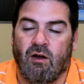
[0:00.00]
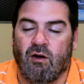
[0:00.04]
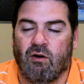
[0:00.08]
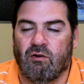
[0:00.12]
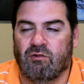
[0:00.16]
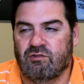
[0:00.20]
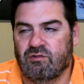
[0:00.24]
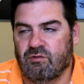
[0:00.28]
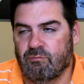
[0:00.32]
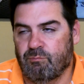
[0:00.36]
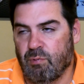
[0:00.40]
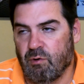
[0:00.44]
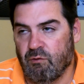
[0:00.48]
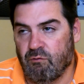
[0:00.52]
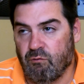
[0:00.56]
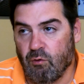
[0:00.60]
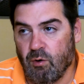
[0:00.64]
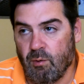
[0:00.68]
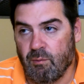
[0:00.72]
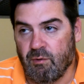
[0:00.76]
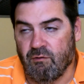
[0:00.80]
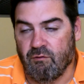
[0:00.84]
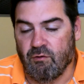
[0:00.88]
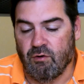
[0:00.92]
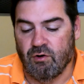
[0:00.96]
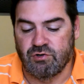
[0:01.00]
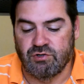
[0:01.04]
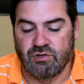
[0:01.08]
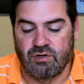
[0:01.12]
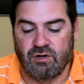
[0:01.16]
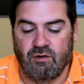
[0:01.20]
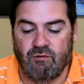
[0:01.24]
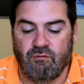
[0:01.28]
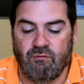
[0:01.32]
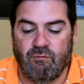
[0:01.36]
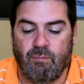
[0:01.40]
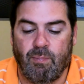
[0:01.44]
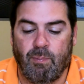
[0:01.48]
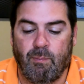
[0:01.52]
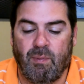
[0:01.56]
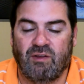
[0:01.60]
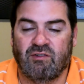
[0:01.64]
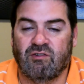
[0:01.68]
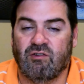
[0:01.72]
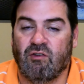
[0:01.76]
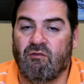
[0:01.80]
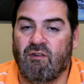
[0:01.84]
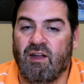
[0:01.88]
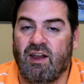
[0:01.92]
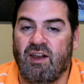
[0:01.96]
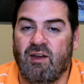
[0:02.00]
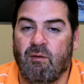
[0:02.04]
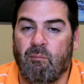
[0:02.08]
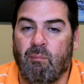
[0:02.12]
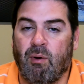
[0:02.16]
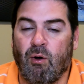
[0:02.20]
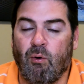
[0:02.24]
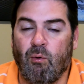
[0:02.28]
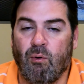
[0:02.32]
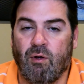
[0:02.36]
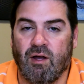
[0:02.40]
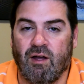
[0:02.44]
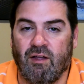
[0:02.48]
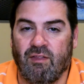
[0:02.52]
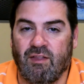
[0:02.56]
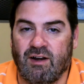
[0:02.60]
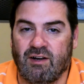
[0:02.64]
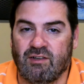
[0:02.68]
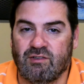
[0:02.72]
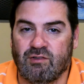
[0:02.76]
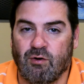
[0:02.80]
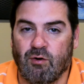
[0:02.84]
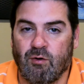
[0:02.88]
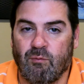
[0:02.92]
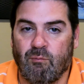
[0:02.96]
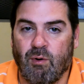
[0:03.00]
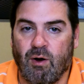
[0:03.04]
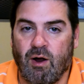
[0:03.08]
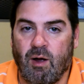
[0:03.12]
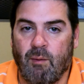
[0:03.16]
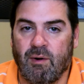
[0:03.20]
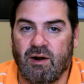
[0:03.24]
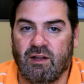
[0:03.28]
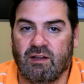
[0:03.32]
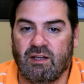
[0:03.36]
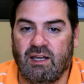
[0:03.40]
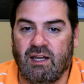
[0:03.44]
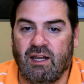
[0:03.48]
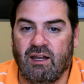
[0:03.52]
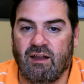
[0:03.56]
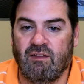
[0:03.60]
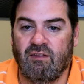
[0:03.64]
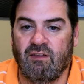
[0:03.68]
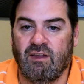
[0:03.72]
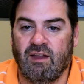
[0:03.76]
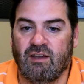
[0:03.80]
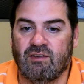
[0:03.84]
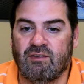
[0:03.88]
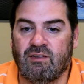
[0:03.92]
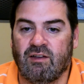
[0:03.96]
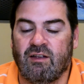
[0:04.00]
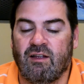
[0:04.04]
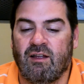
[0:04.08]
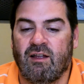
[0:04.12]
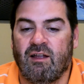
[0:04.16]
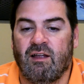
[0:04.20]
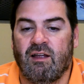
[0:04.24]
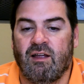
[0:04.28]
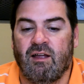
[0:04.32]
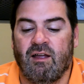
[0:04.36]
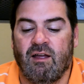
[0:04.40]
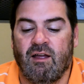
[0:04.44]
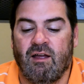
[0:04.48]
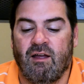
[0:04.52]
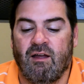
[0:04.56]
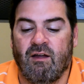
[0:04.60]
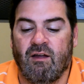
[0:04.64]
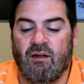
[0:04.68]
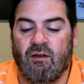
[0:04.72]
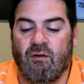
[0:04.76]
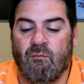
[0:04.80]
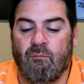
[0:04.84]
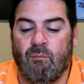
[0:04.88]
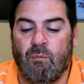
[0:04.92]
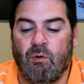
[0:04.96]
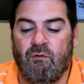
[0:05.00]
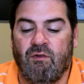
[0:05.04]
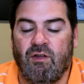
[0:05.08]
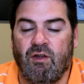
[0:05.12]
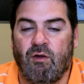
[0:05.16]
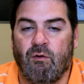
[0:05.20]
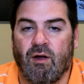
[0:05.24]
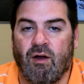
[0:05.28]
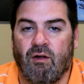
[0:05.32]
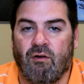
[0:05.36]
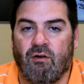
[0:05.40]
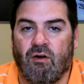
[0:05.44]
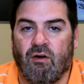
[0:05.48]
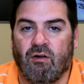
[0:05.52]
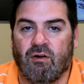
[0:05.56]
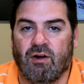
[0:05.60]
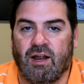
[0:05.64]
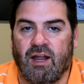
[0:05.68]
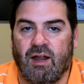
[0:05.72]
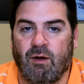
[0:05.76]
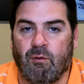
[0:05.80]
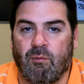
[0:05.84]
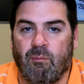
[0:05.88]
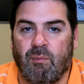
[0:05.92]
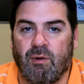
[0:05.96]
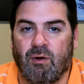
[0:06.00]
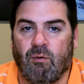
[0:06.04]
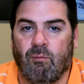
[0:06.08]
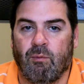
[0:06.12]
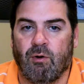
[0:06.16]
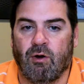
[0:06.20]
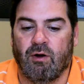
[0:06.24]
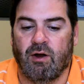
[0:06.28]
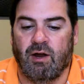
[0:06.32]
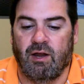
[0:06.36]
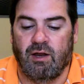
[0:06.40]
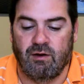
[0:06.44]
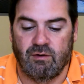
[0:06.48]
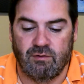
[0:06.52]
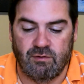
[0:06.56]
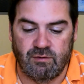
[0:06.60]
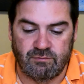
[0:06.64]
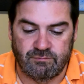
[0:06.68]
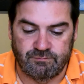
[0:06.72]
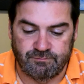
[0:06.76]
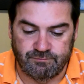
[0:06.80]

or performed a version of Pennsylvania Polka that is heard prominently in the movie Groundhog Day with Bill Murray.